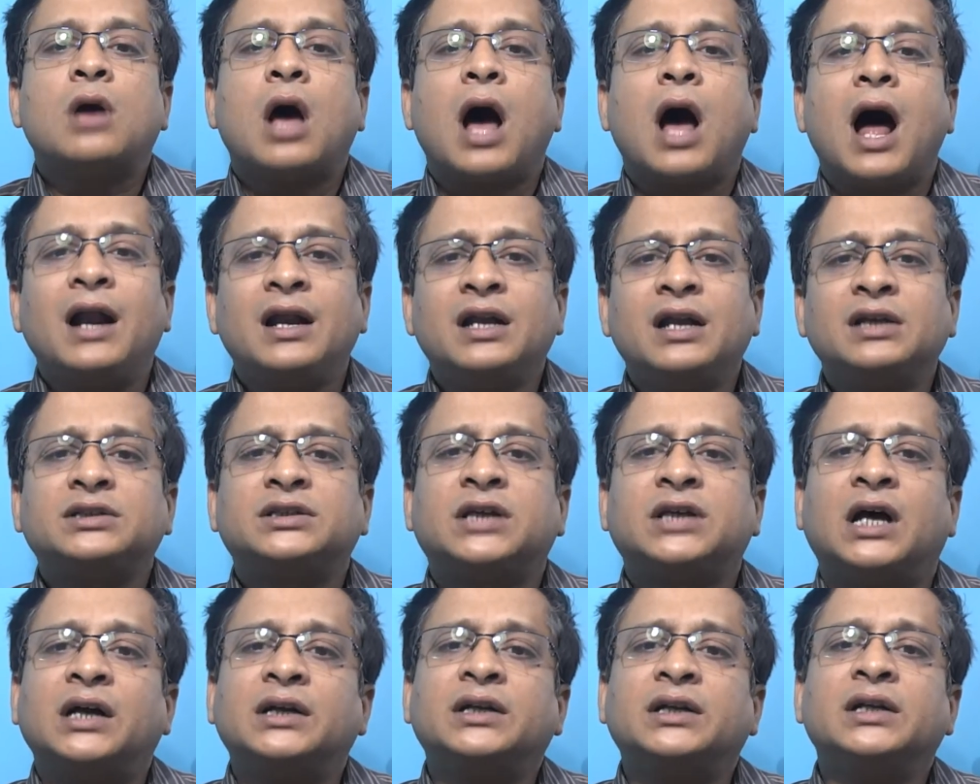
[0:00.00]
Under
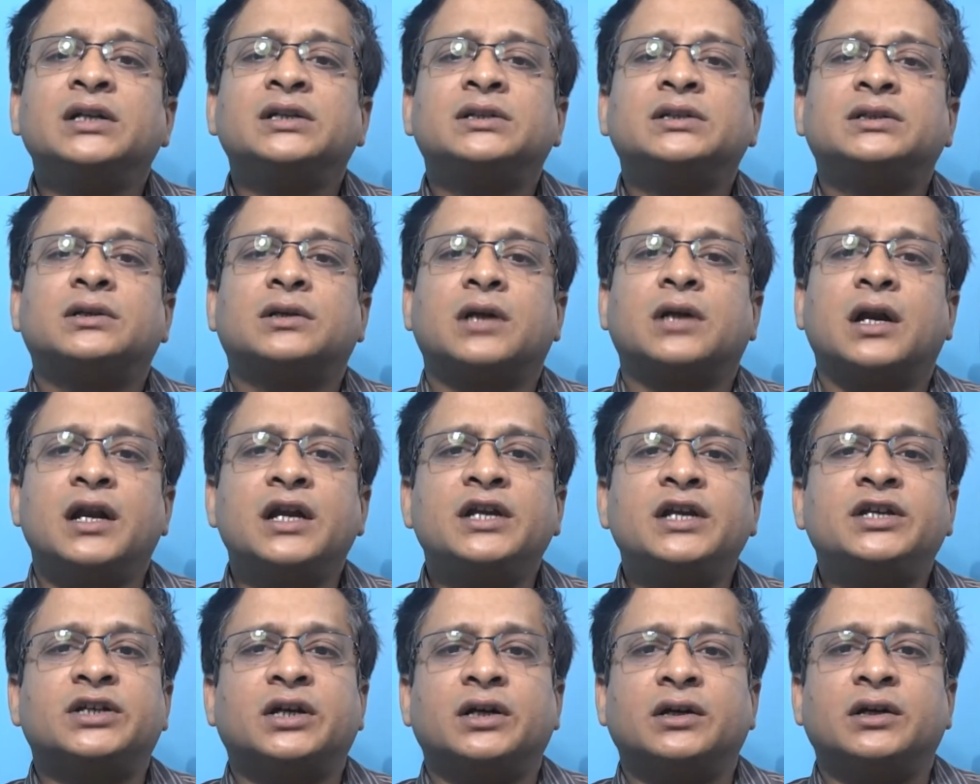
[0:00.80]
certain
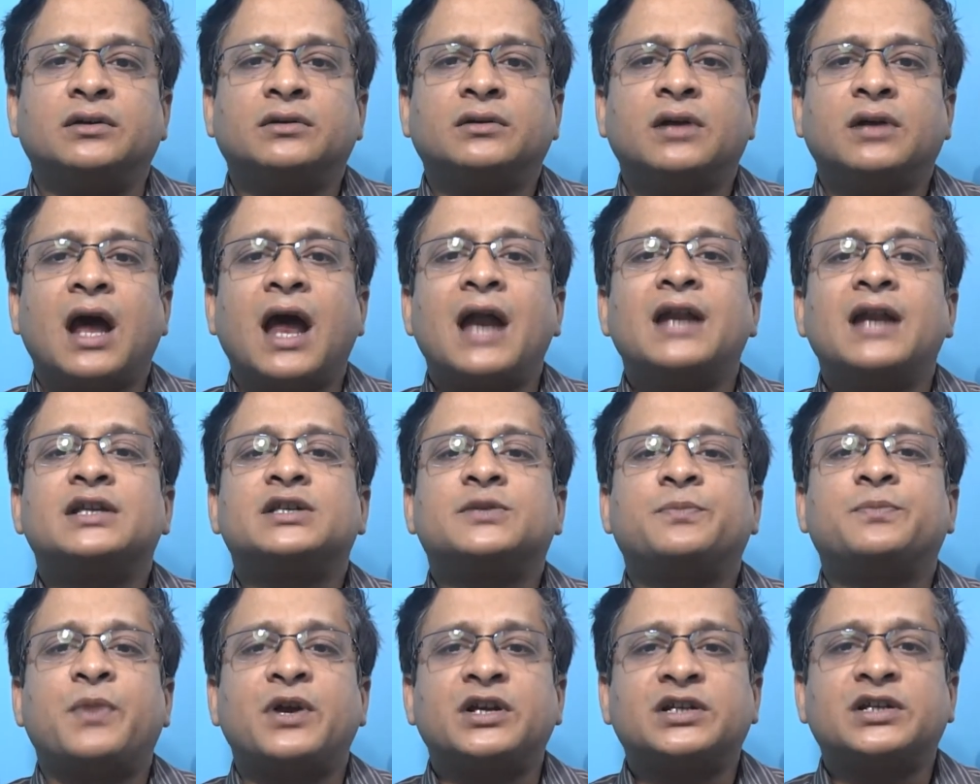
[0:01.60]
conditions and
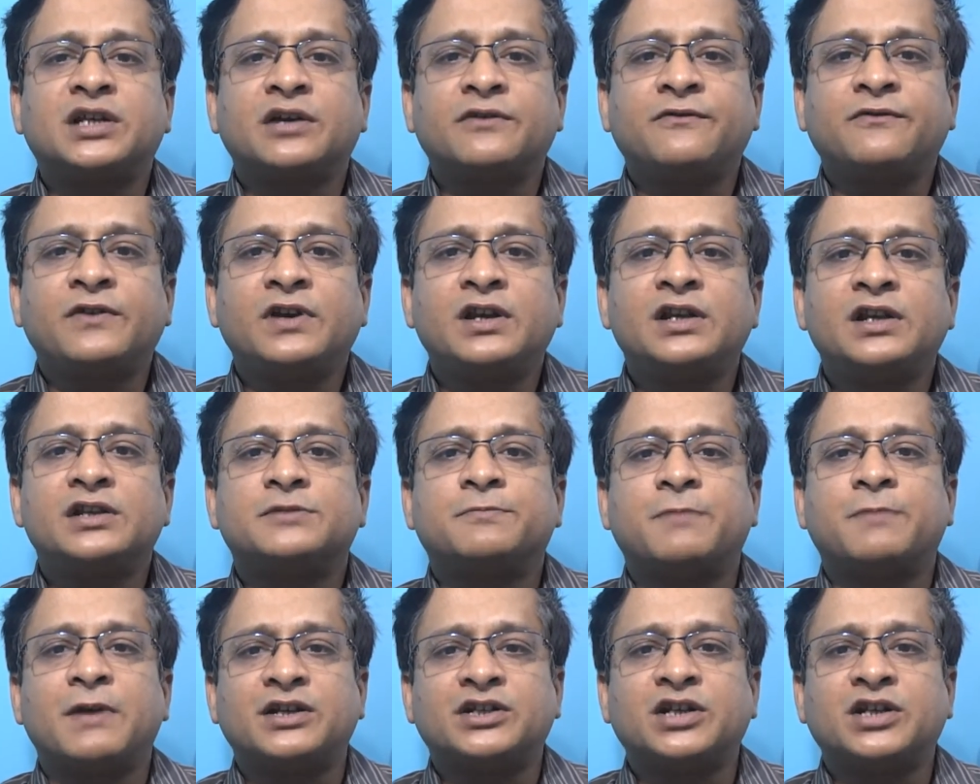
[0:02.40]

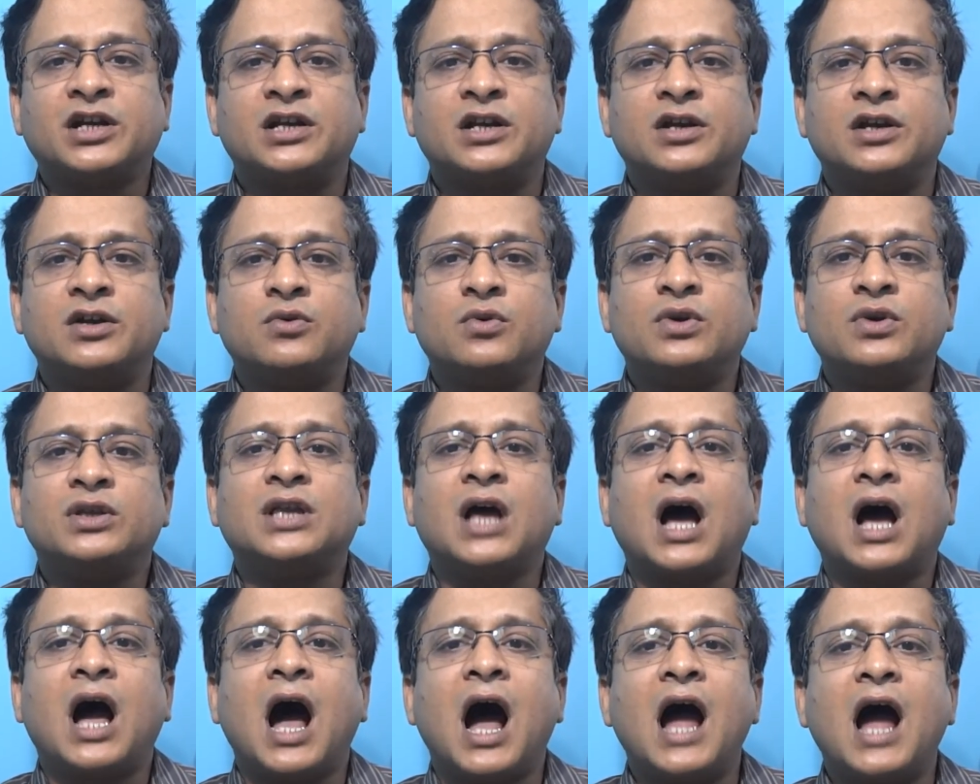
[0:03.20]
especially
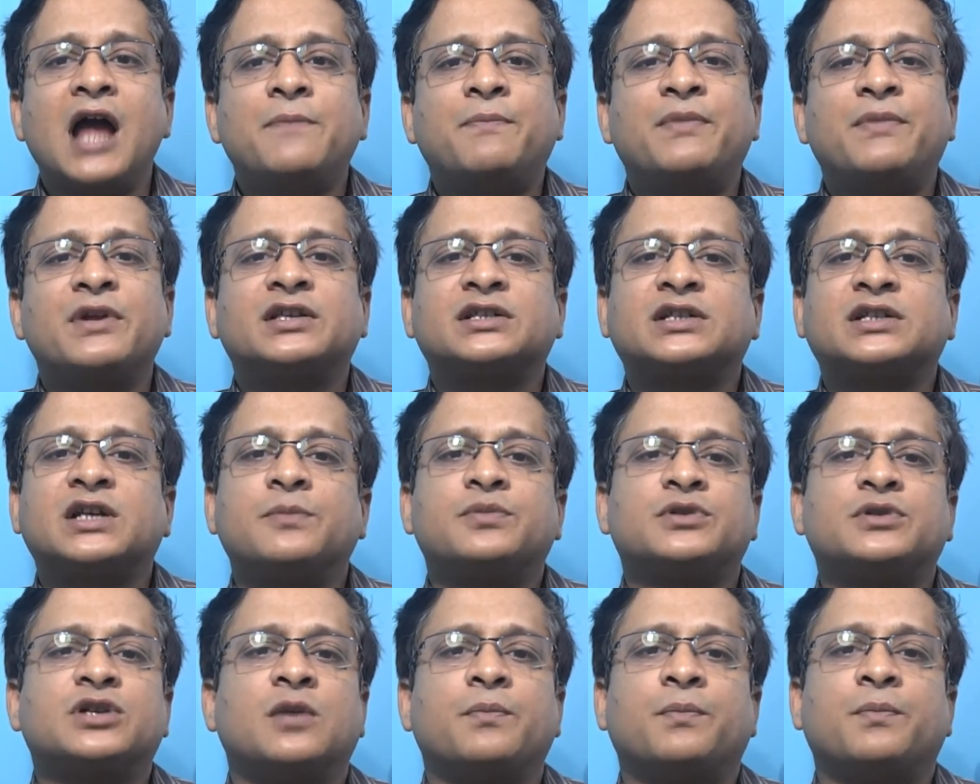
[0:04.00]
with high
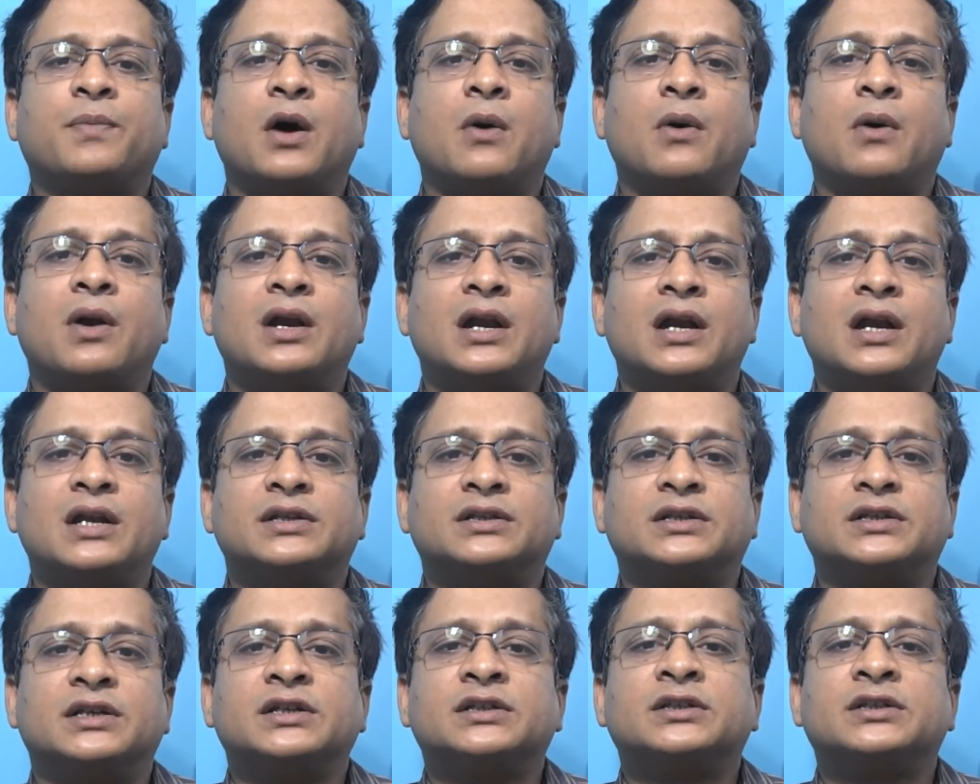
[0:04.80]
prescription power,
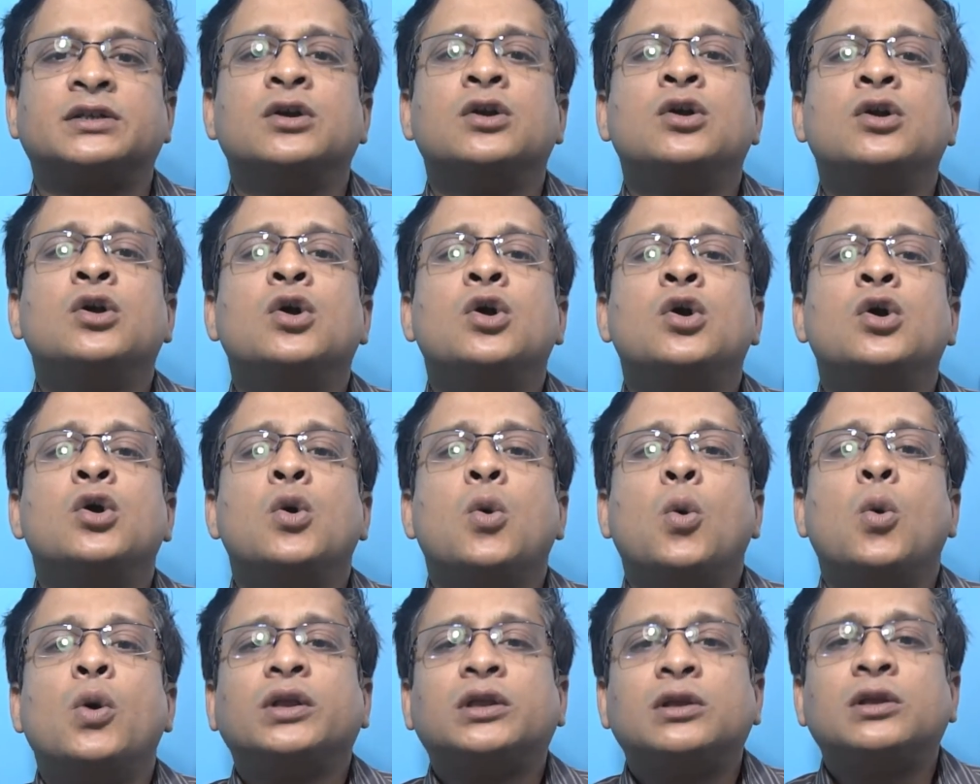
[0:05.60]
lenses
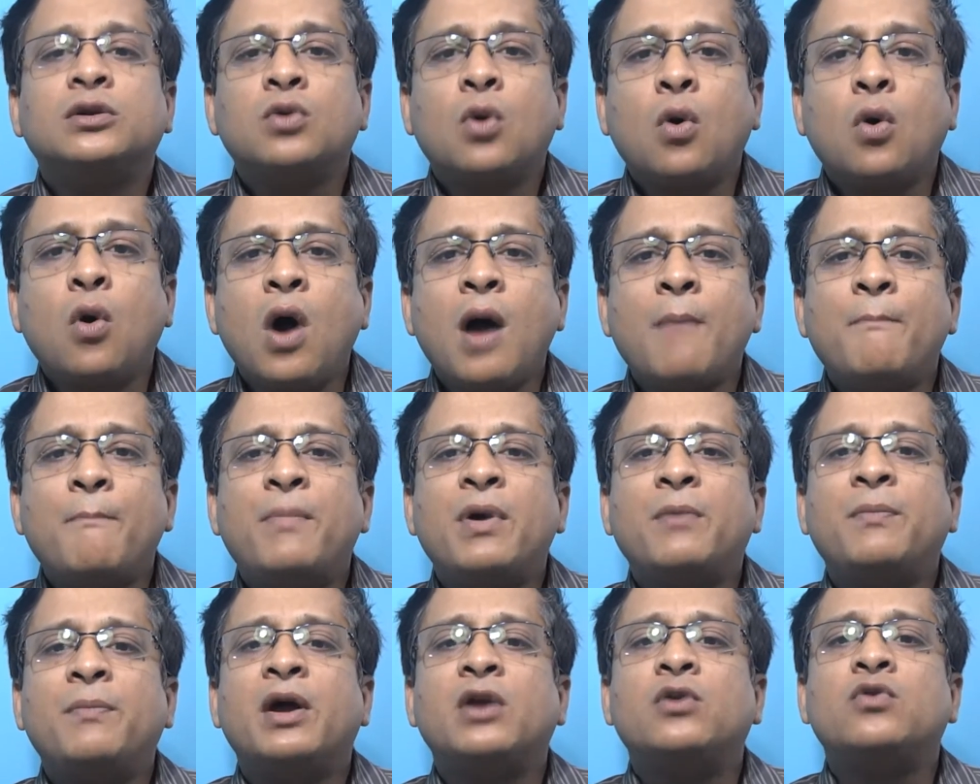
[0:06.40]
with low
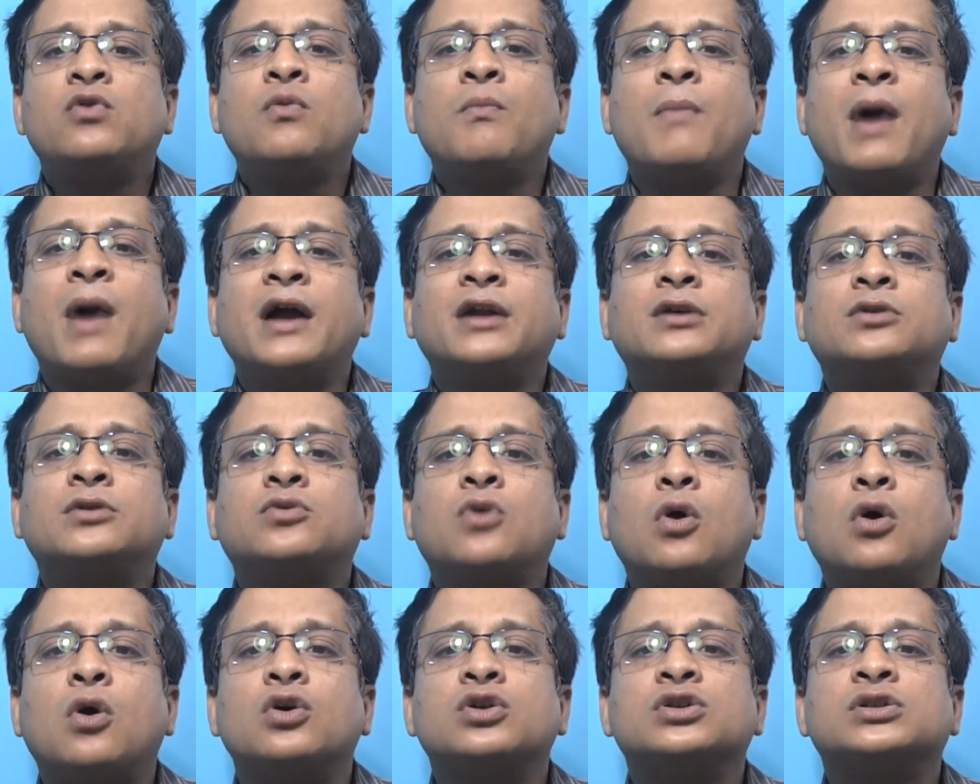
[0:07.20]
Abbe value might
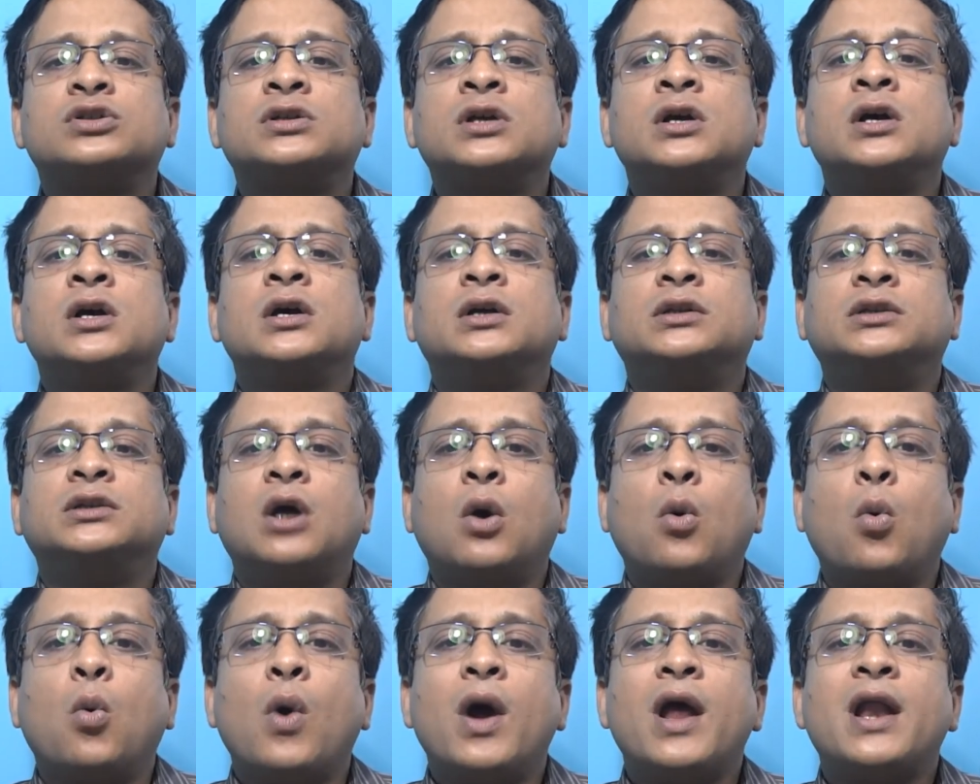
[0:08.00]
cause
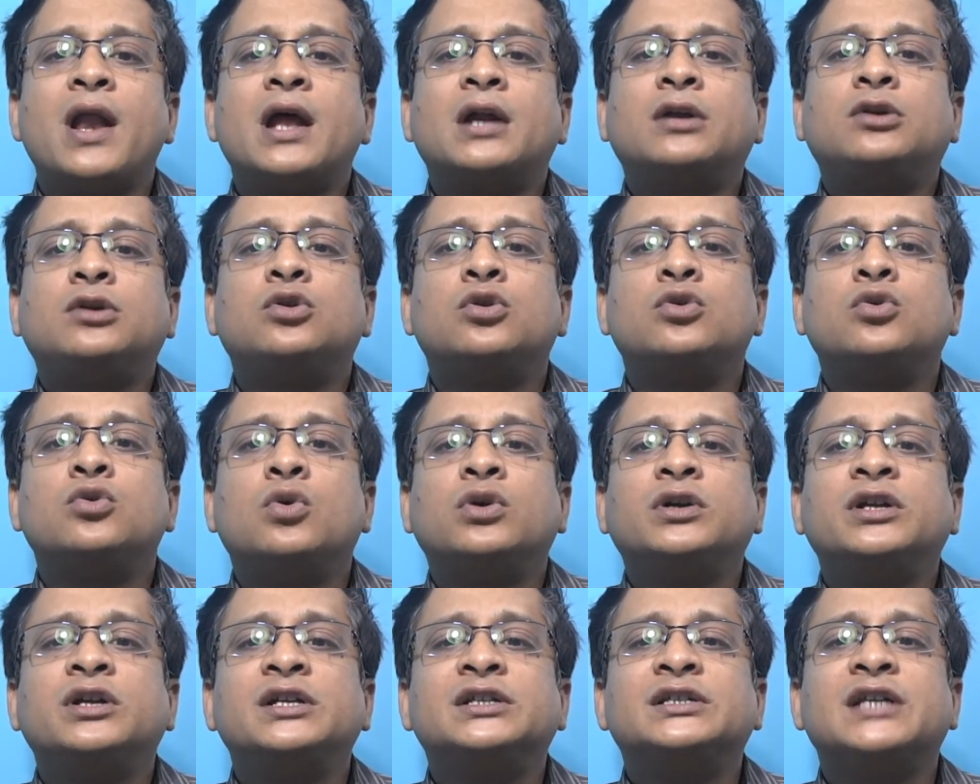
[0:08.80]
the wearer to
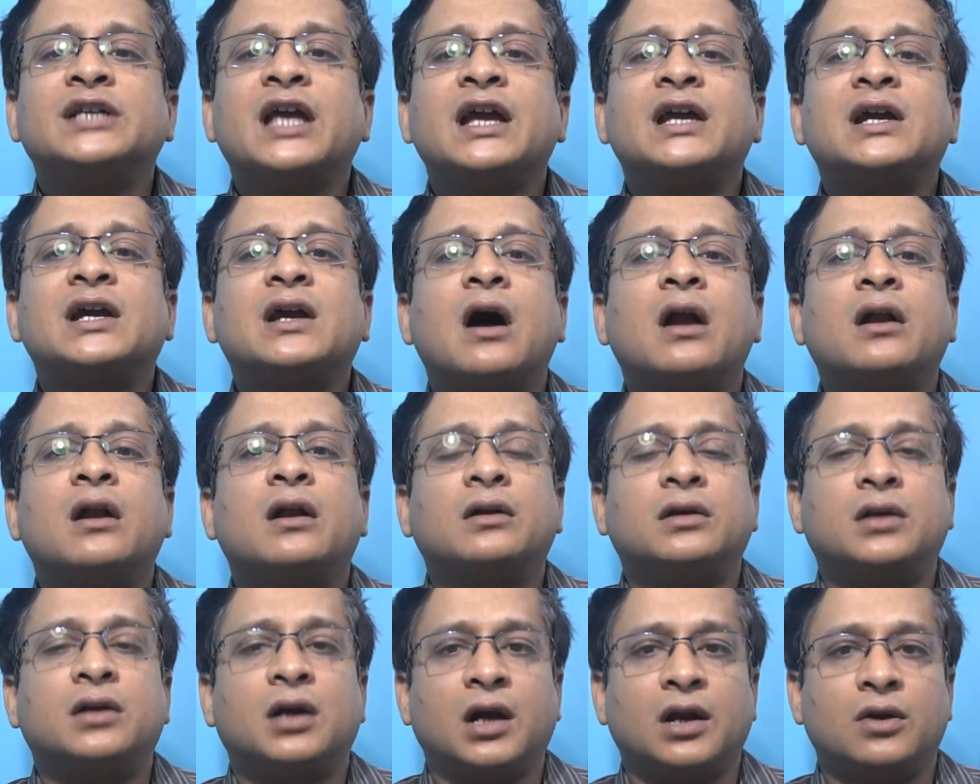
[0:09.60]
notice a
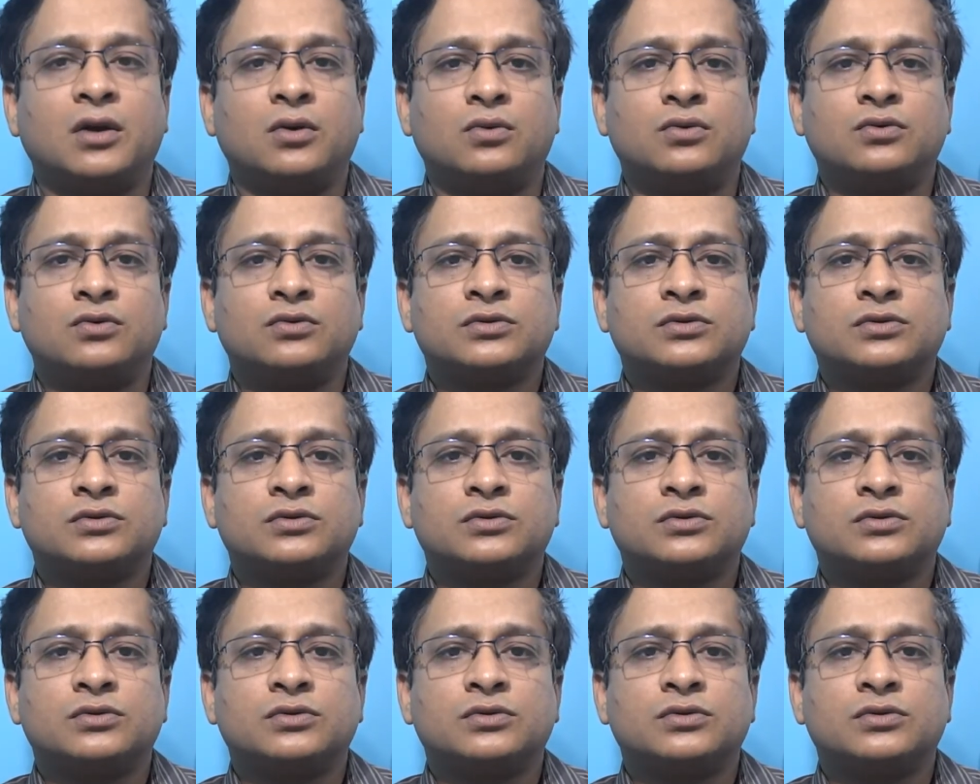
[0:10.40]
colored halo